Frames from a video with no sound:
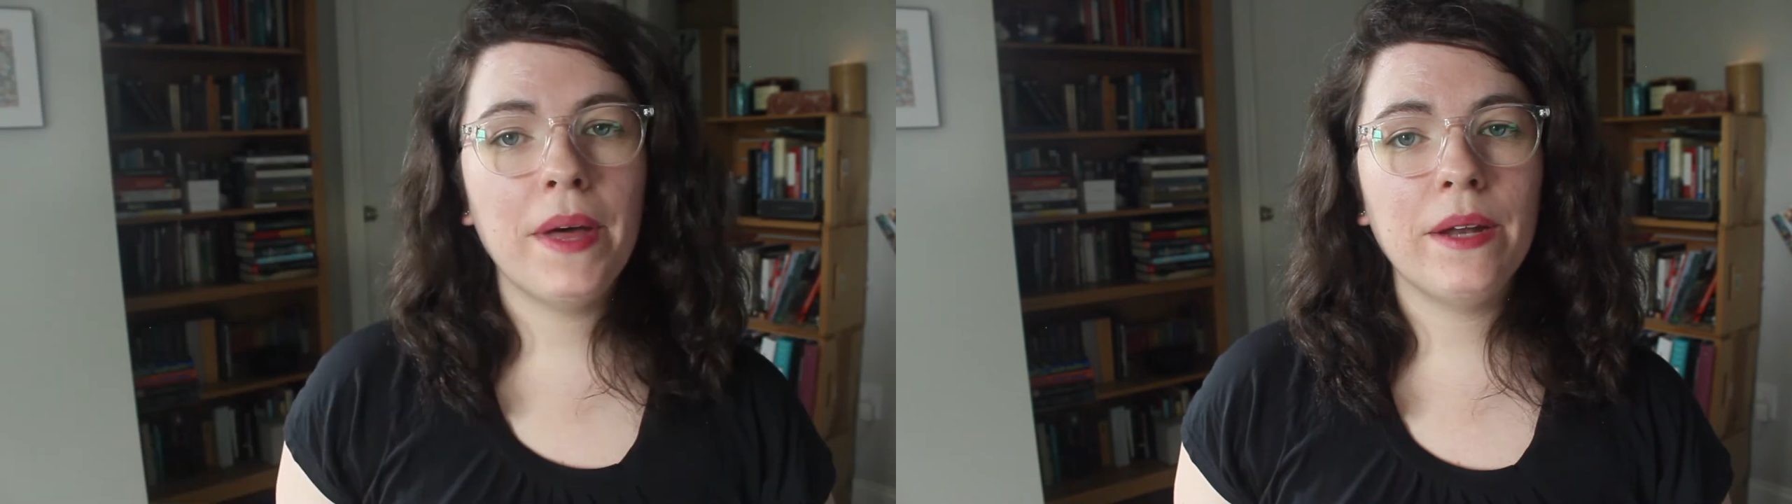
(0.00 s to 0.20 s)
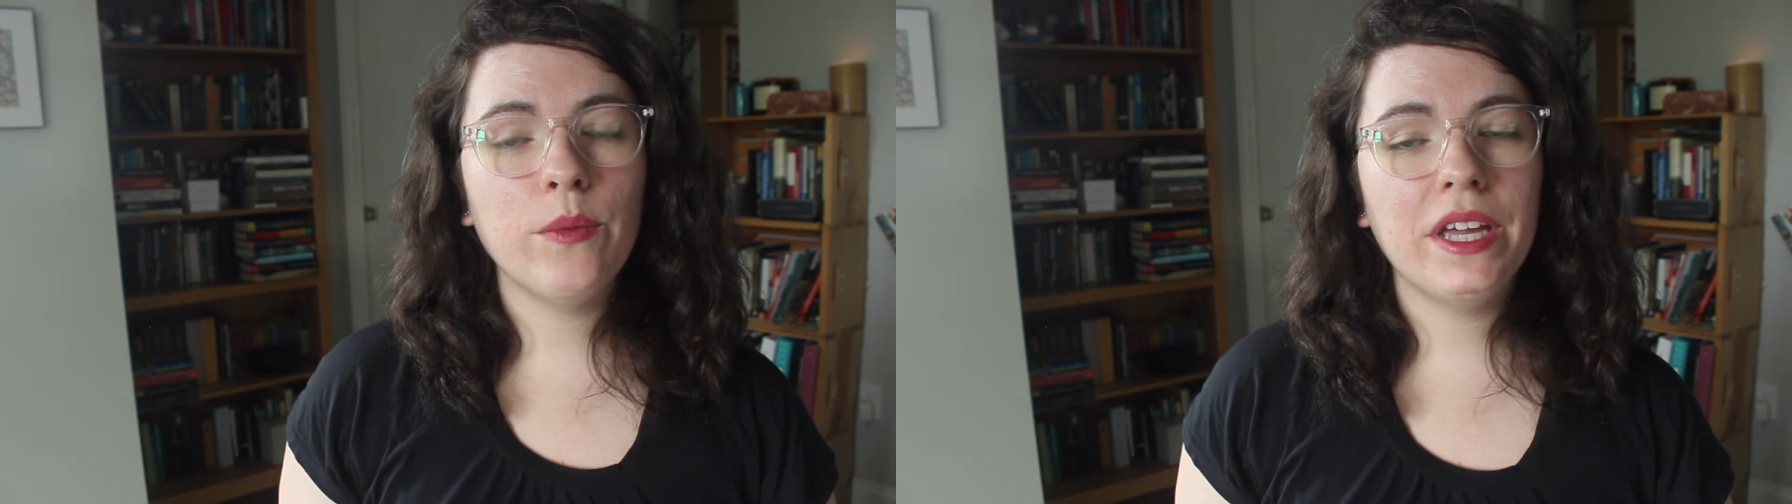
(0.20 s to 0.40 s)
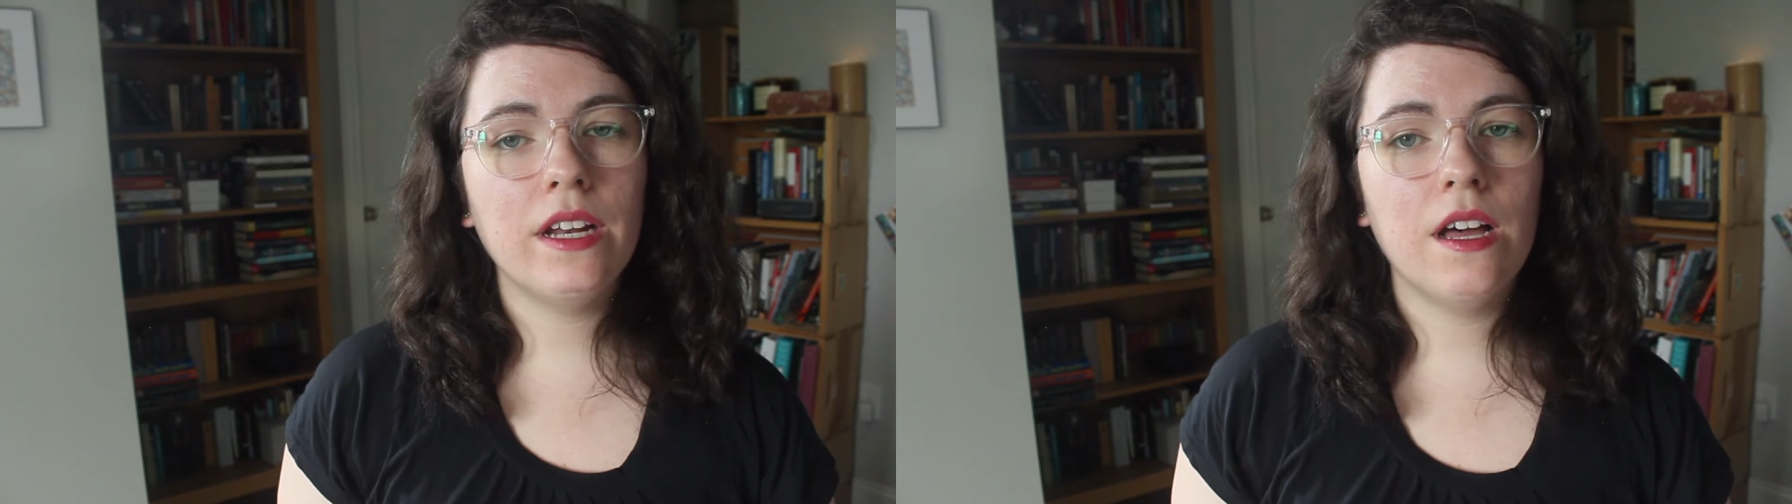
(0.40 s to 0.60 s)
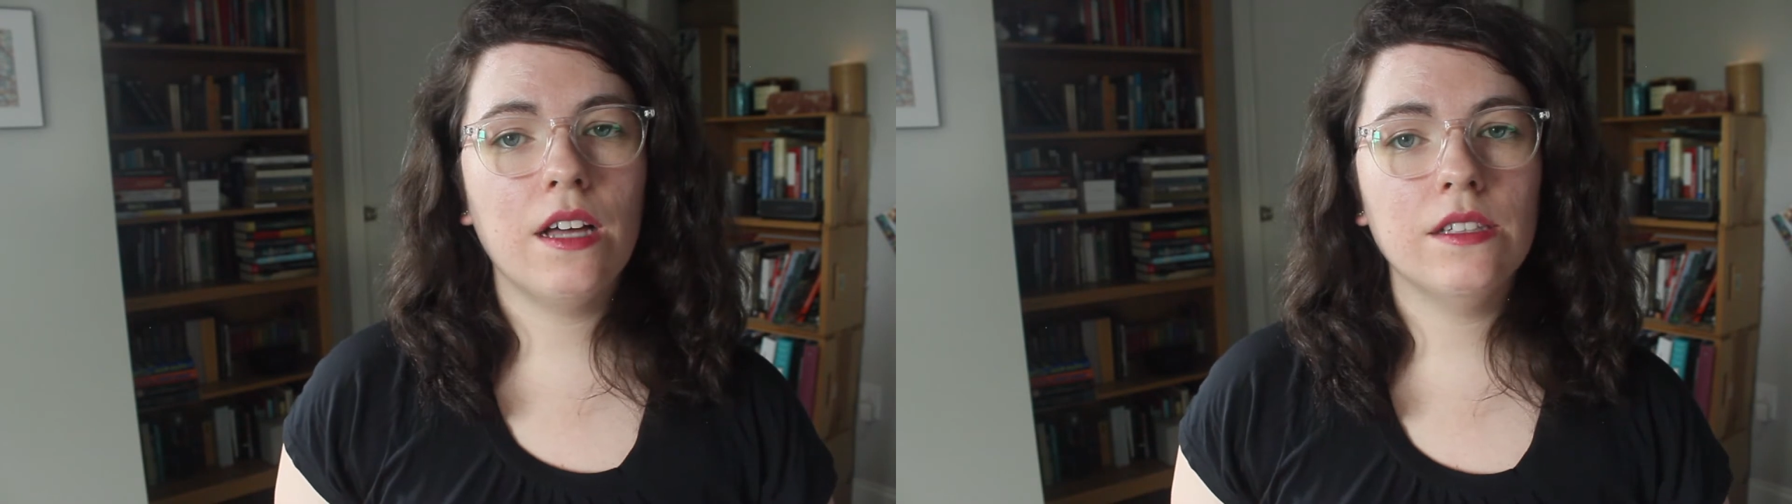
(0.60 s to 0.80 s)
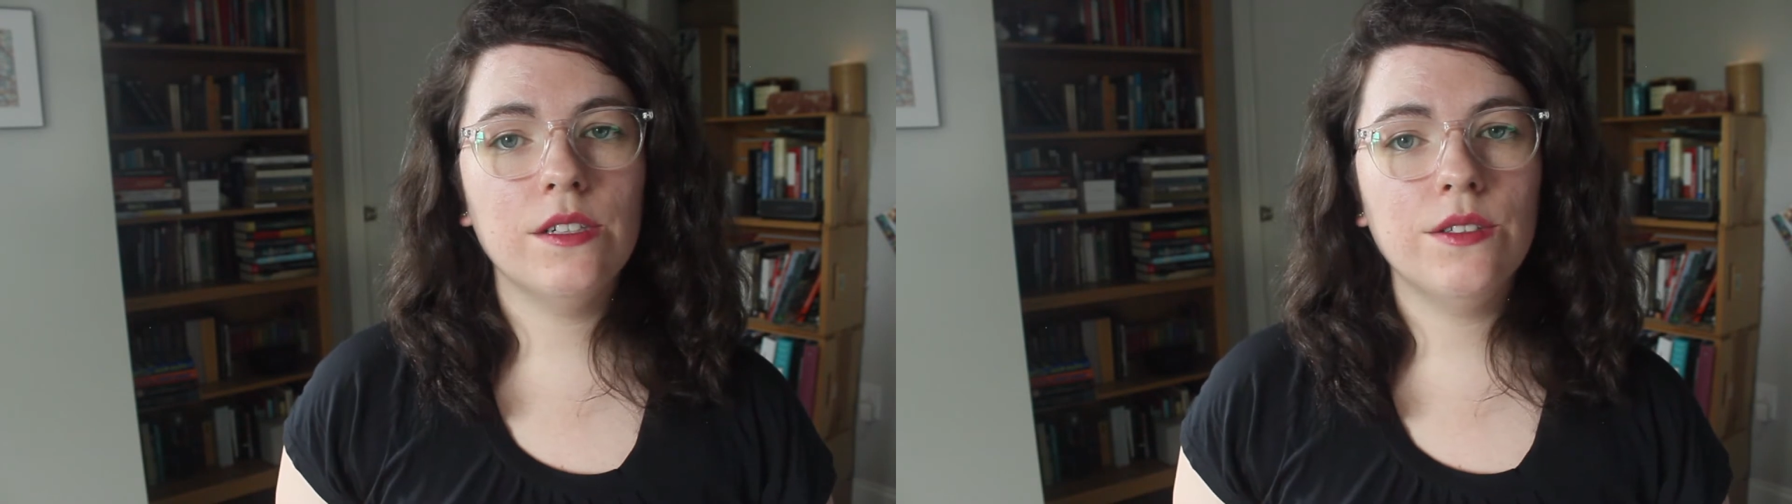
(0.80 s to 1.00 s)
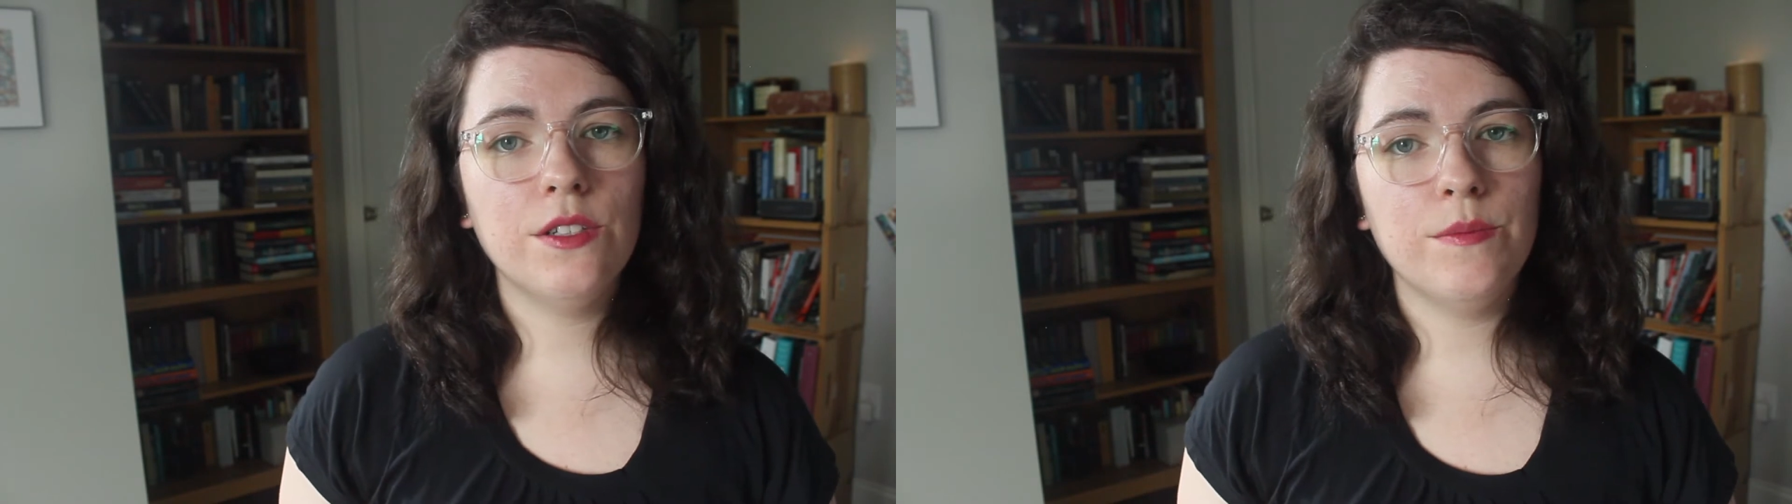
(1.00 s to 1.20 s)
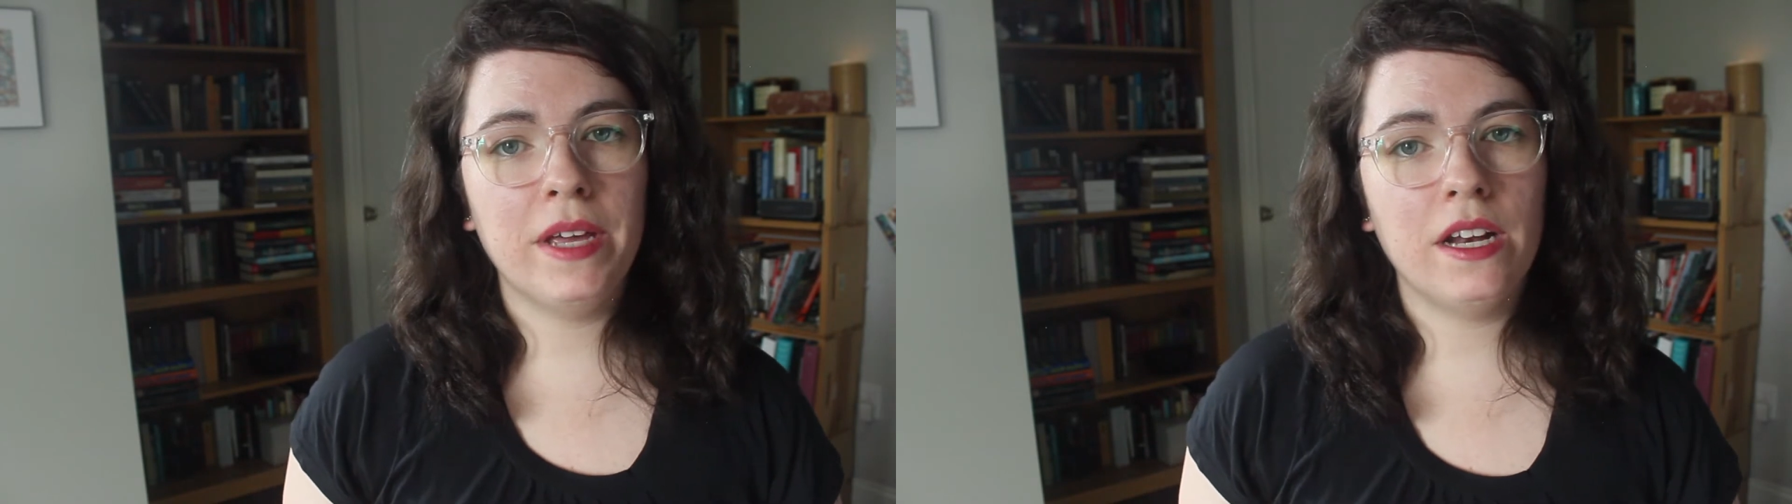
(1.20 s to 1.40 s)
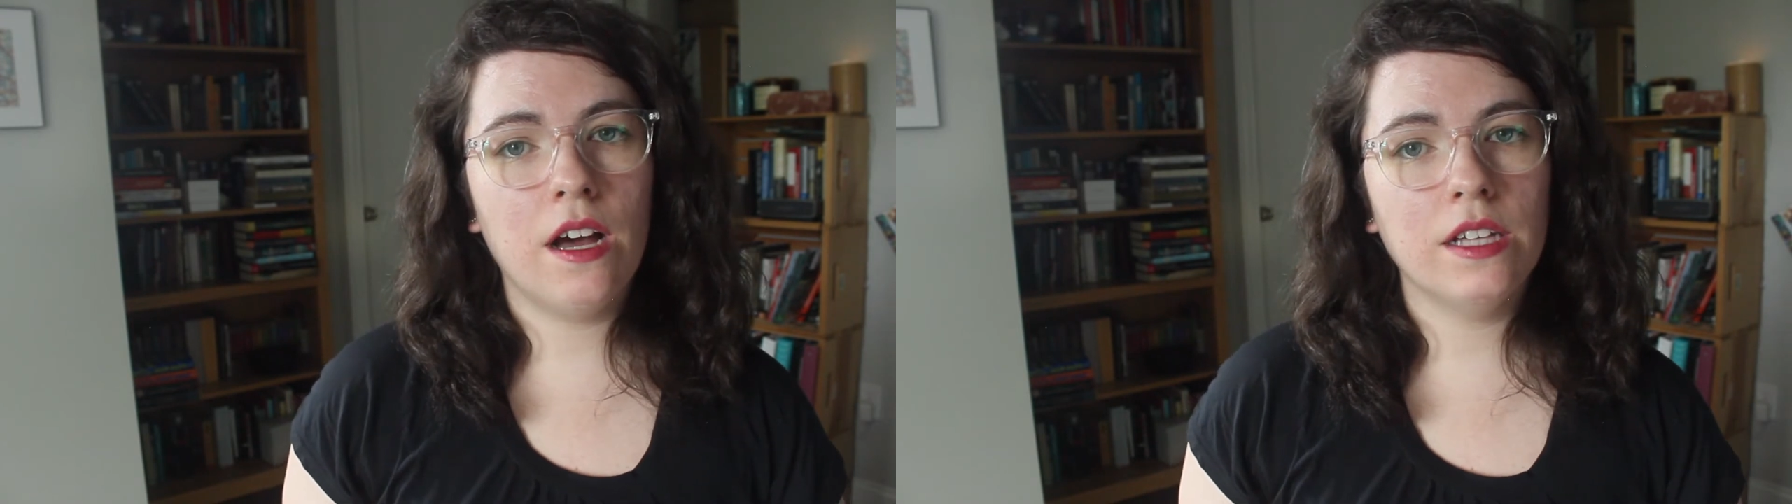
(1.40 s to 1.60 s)
but we can also zoom
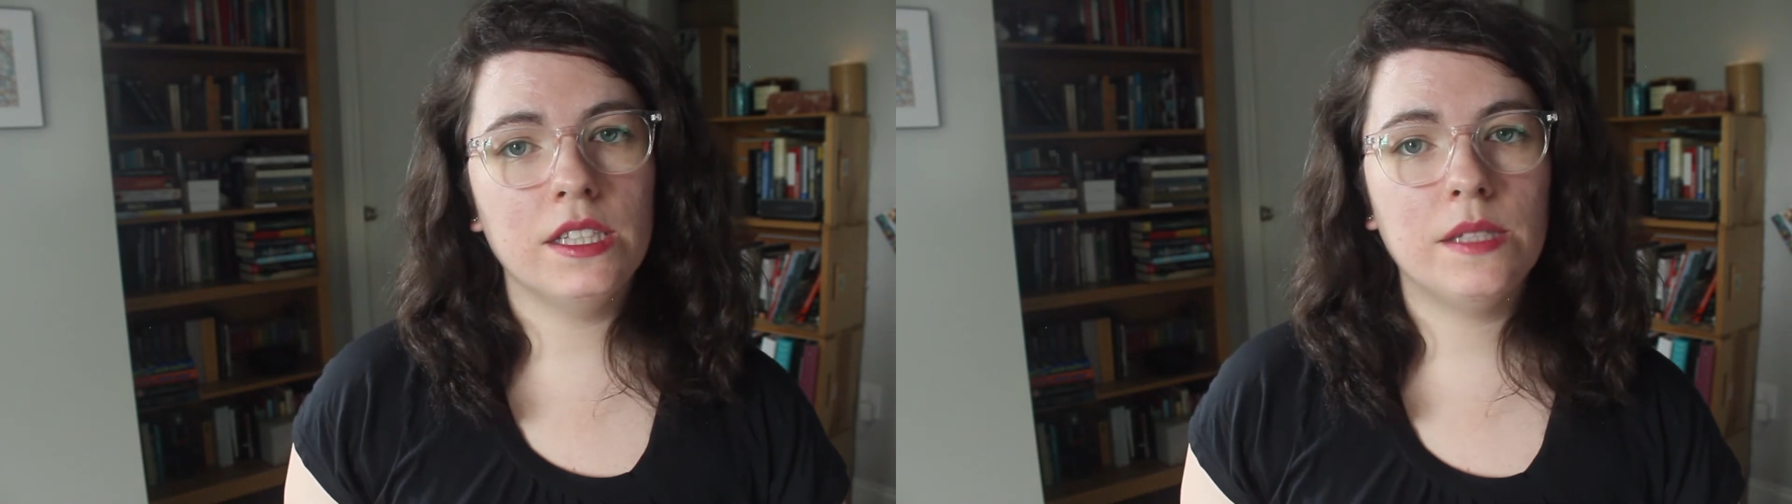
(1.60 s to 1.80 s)
in on